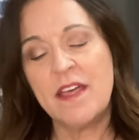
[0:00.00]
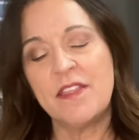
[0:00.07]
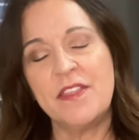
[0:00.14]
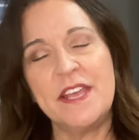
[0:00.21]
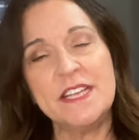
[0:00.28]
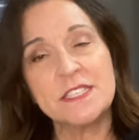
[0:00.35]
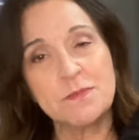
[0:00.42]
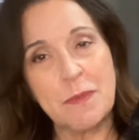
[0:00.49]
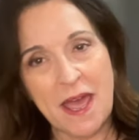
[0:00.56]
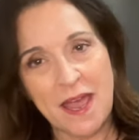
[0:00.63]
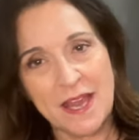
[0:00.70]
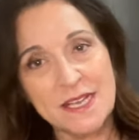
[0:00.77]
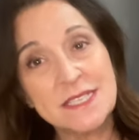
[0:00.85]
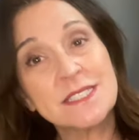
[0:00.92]
these
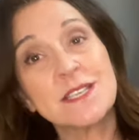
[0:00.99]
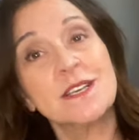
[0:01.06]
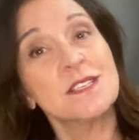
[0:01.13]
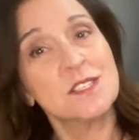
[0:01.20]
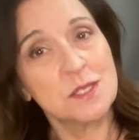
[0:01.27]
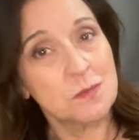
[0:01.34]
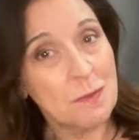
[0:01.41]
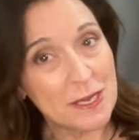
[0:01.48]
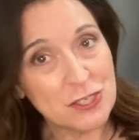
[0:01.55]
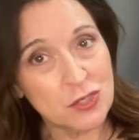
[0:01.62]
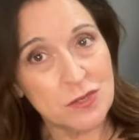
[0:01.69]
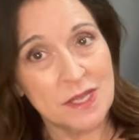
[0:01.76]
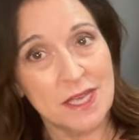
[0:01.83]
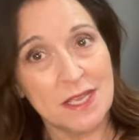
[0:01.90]
bags,
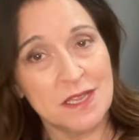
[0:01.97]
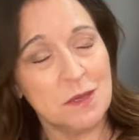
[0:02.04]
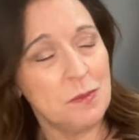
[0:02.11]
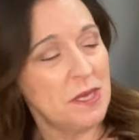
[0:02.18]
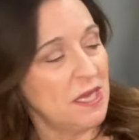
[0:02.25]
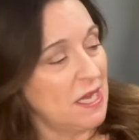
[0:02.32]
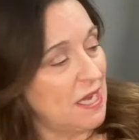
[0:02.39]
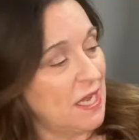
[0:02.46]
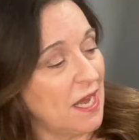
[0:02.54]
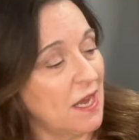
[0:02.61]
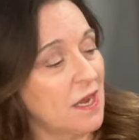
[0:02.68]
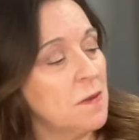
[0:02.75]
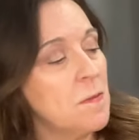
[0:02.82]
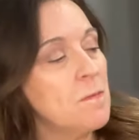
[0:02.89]
especially in the
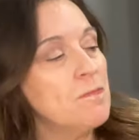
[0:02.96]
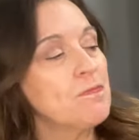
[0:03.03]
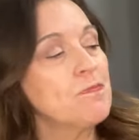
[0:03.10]
beginning,